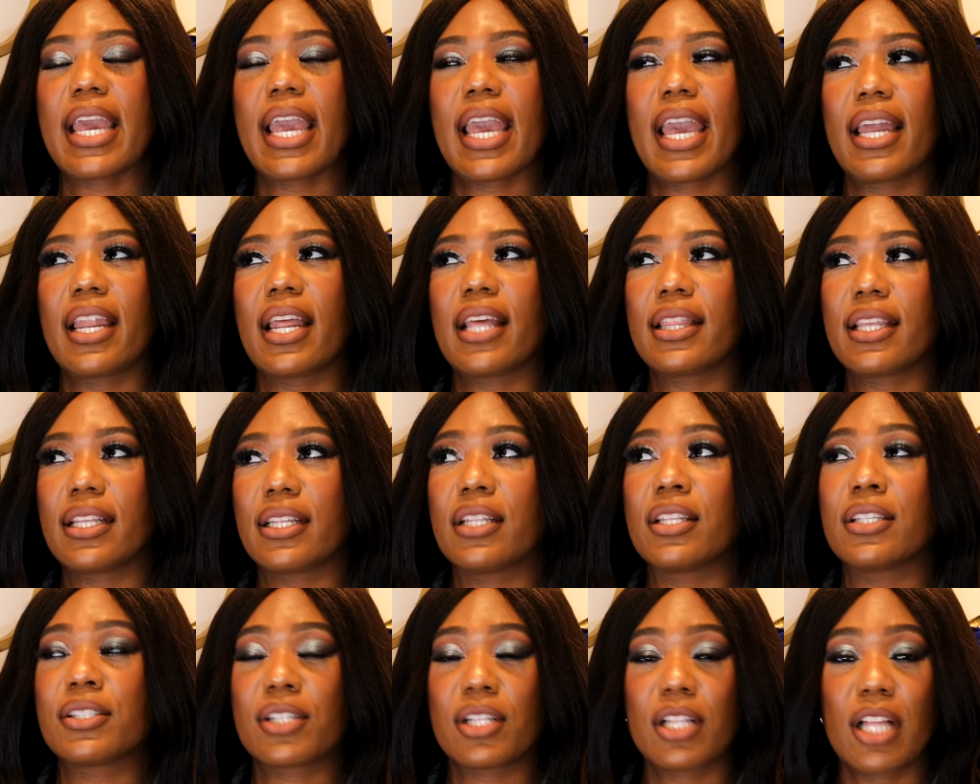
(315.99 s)
And I think
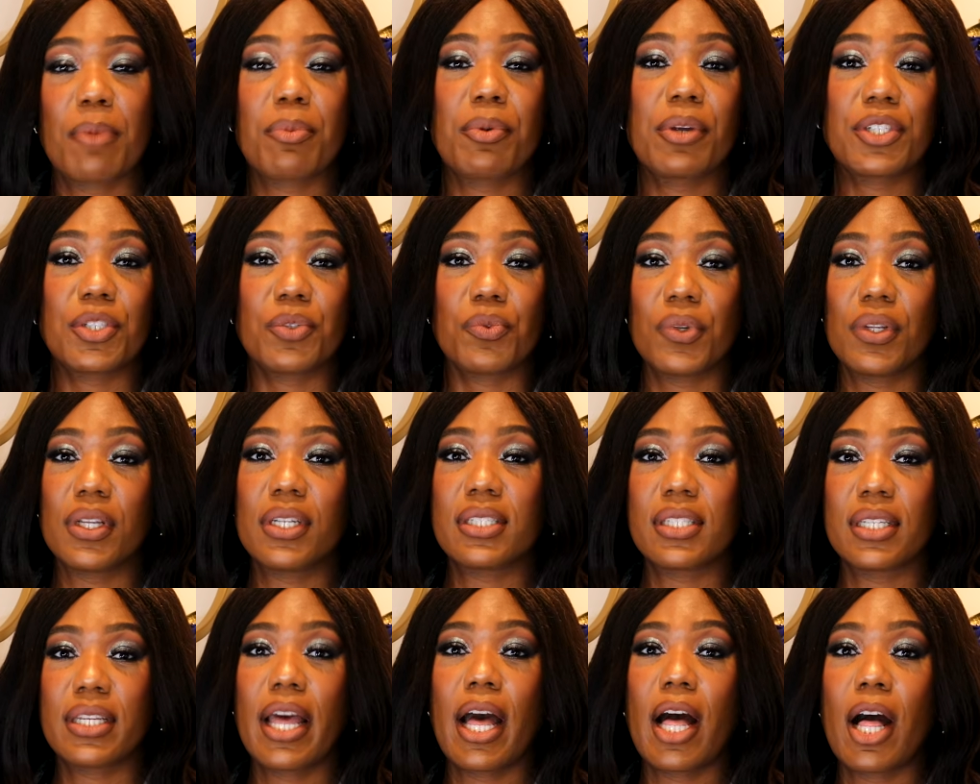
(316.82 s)
that this collaboration really
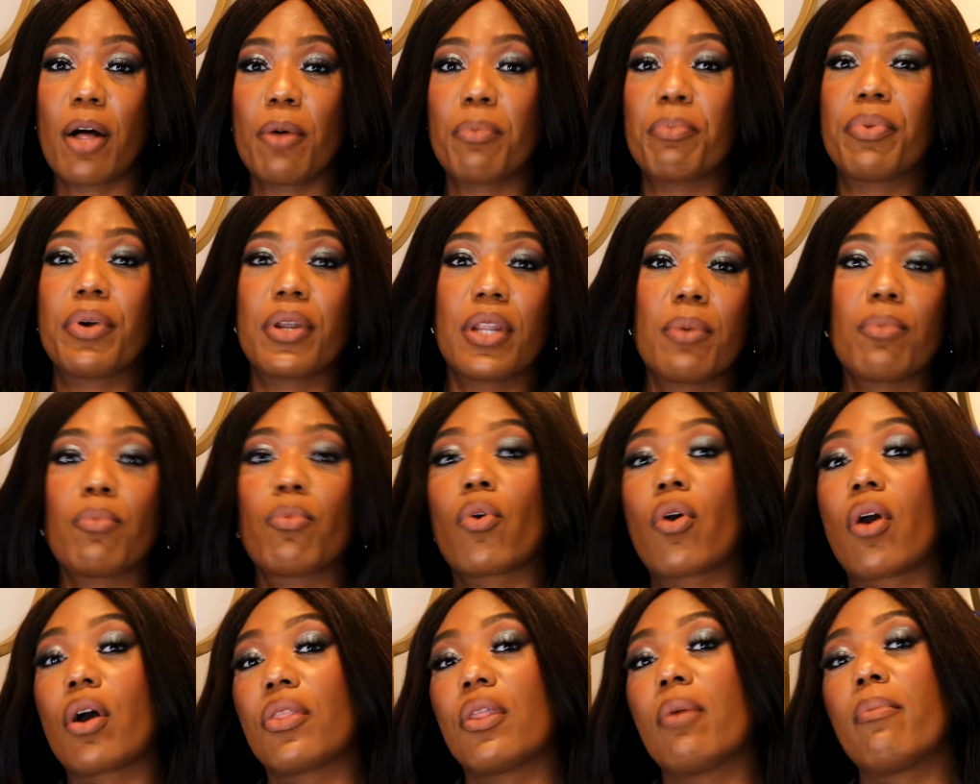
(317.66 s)
did help put it
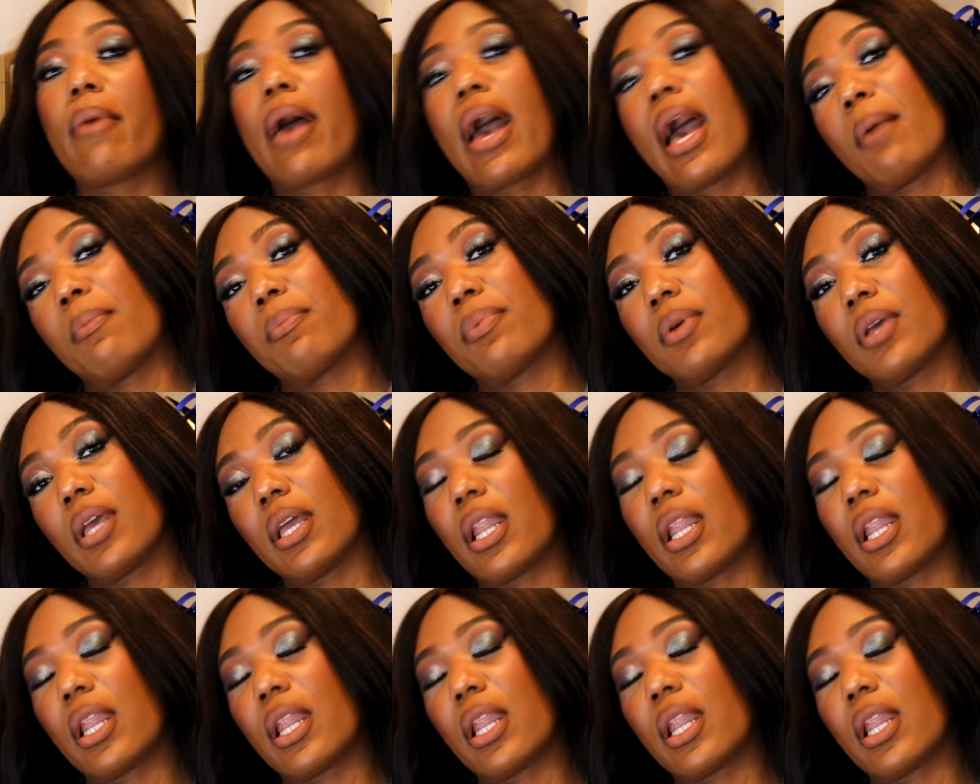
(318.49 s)
more on the map.